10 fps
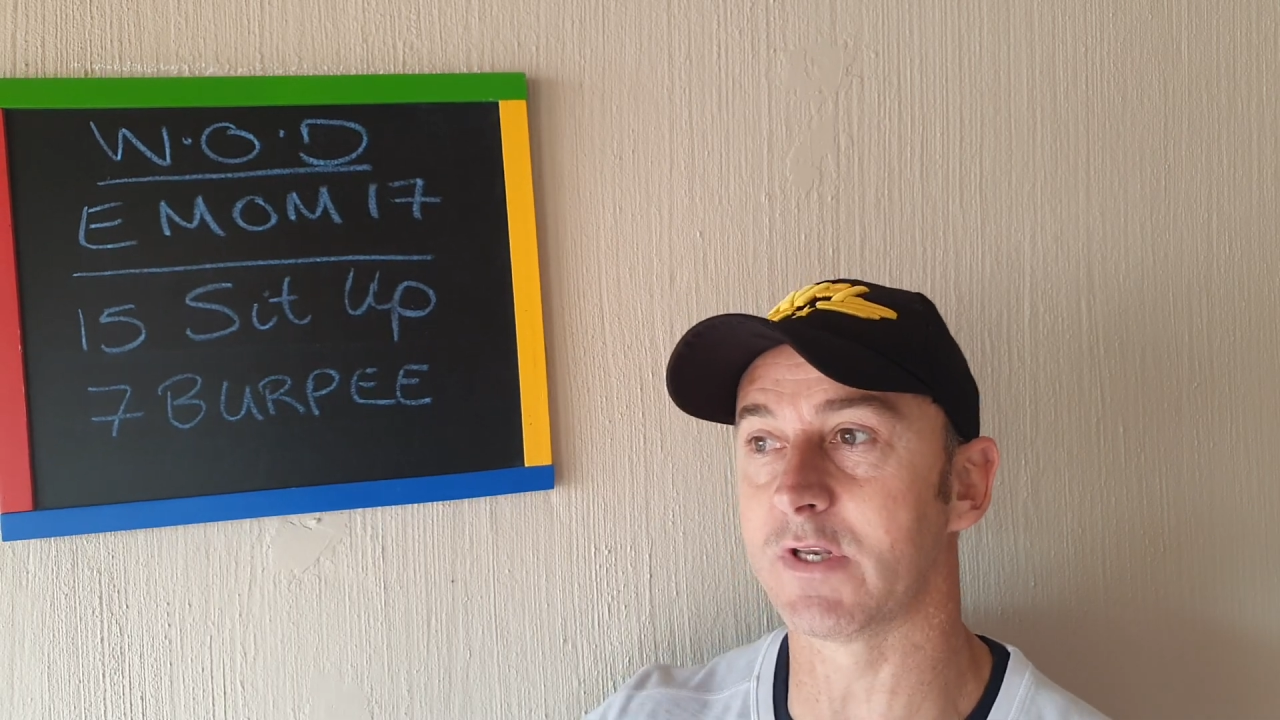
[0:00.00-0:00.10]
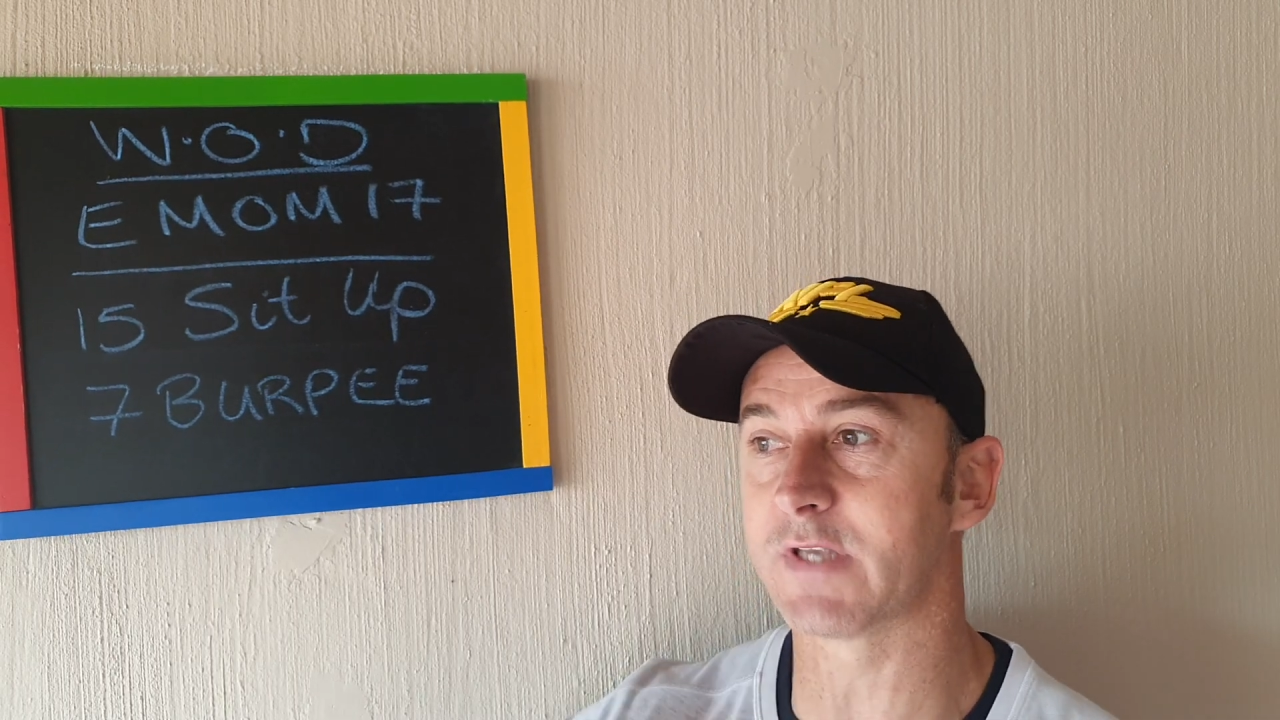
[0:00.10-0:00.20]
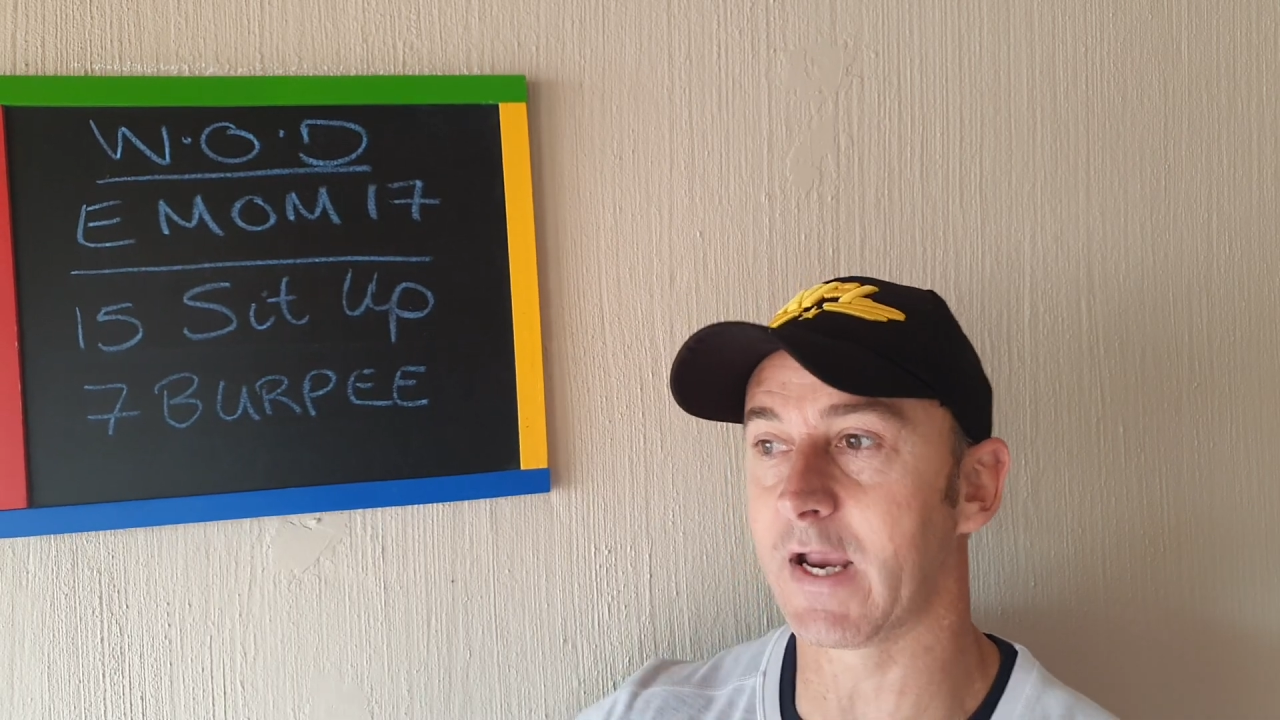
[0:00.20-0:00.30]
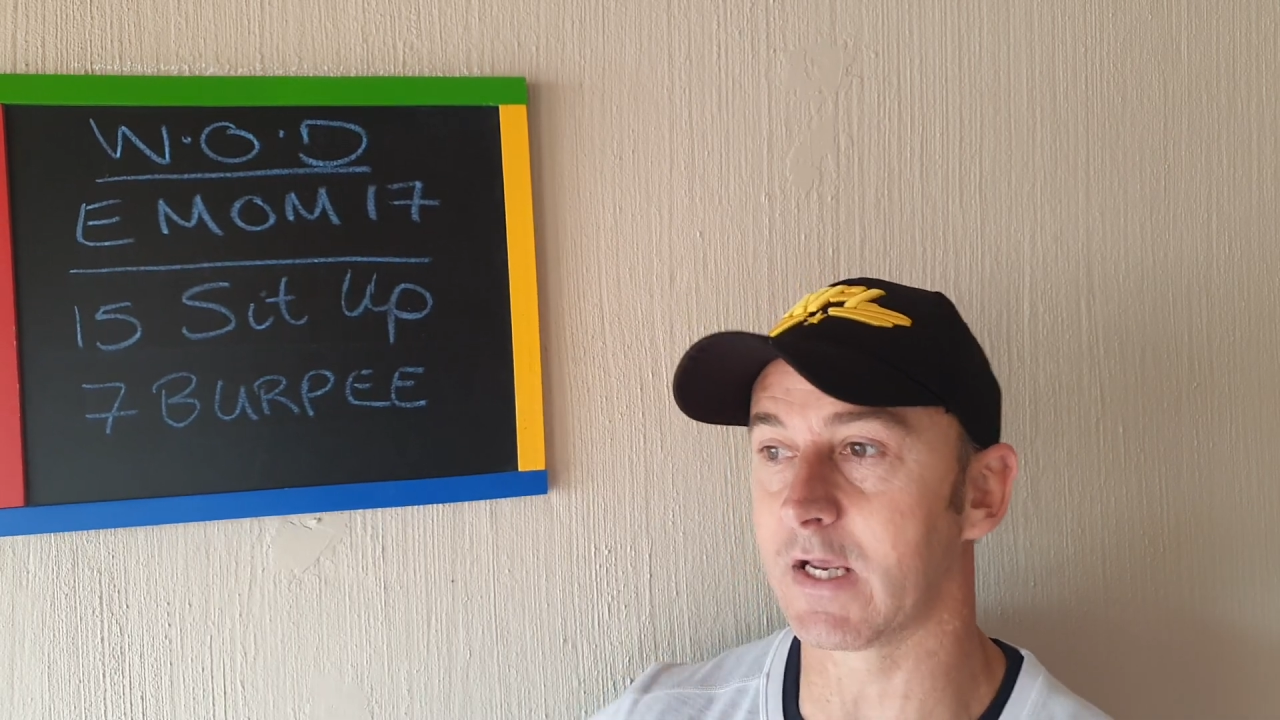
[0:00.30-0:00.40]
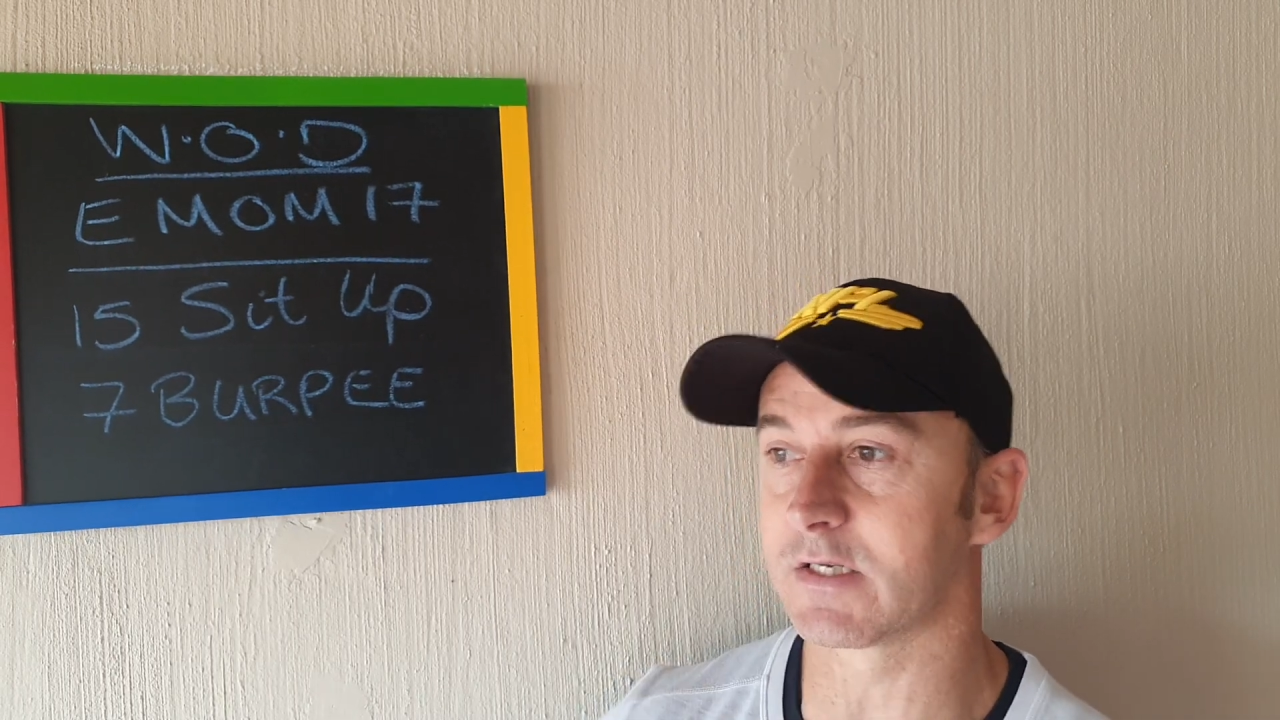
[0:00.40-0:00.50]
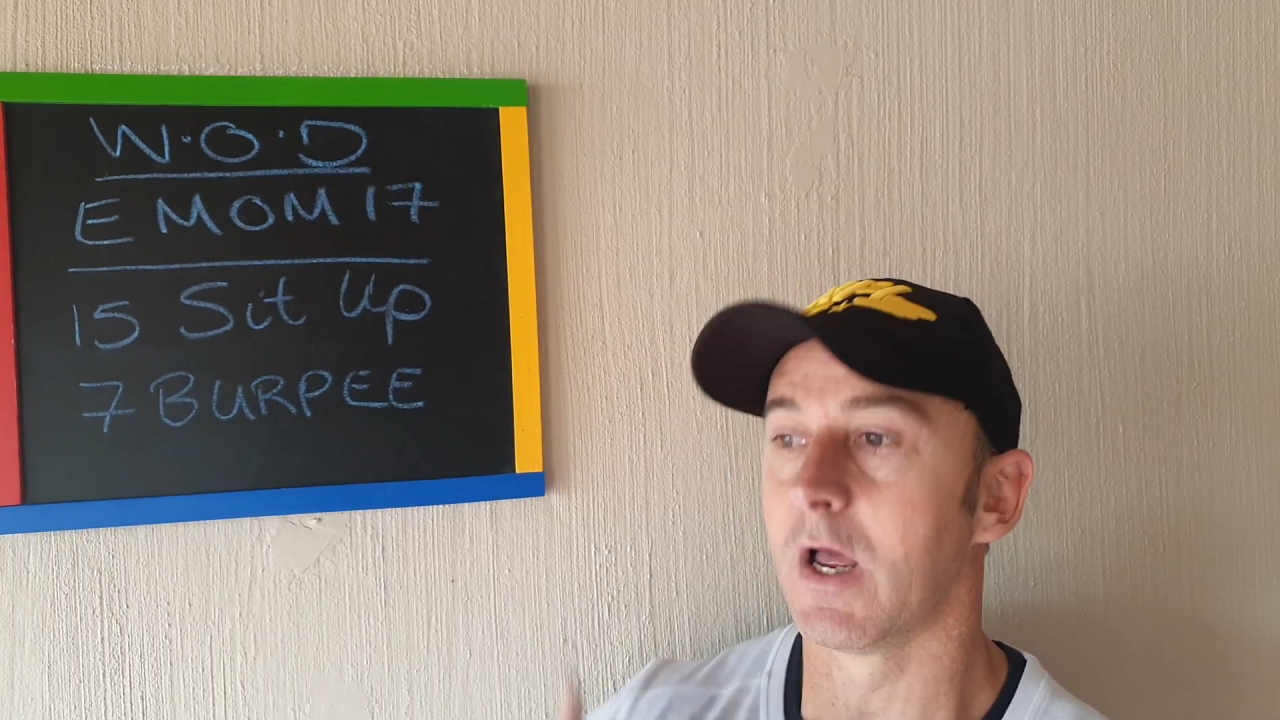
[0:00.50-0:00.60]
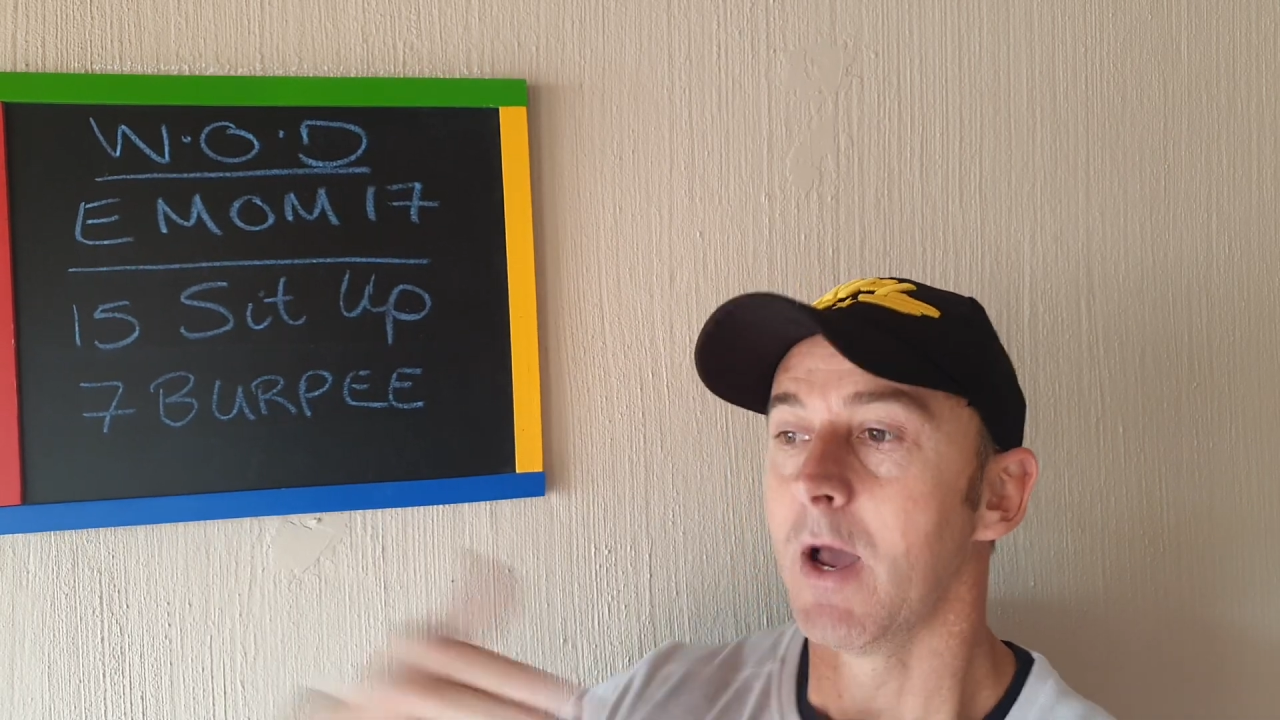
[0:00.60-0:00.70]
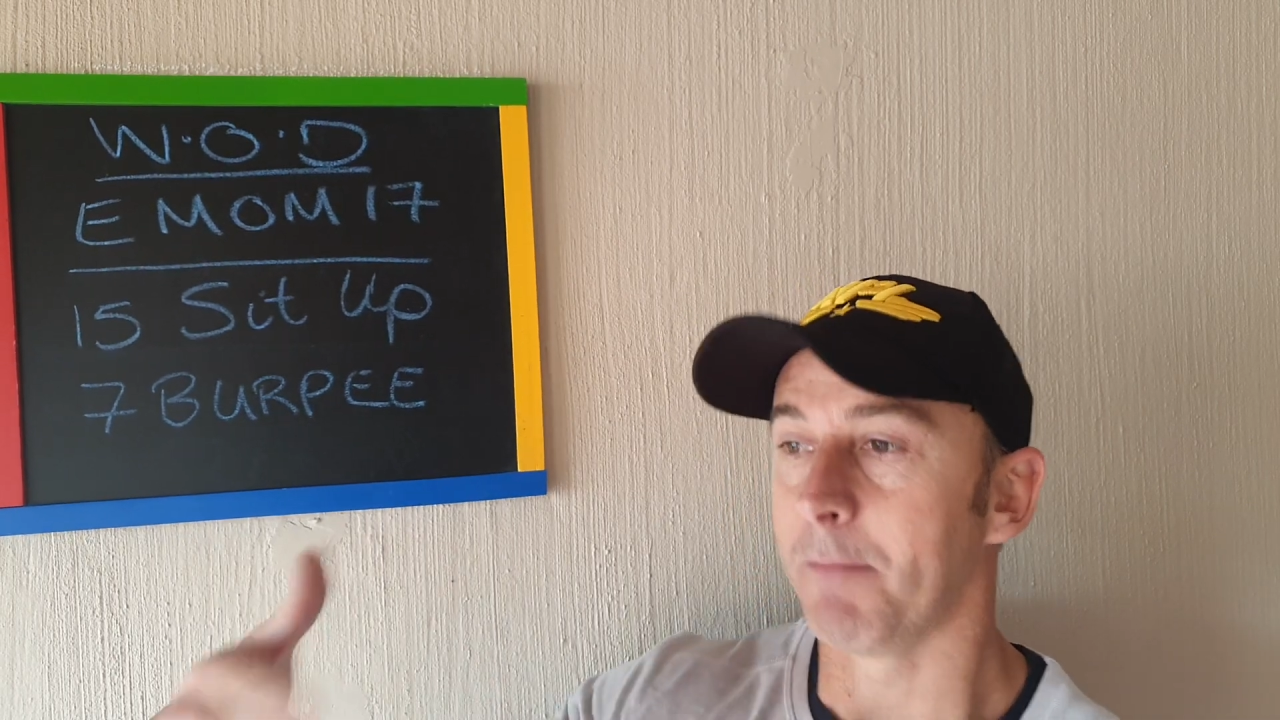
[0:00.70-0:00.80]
seconds.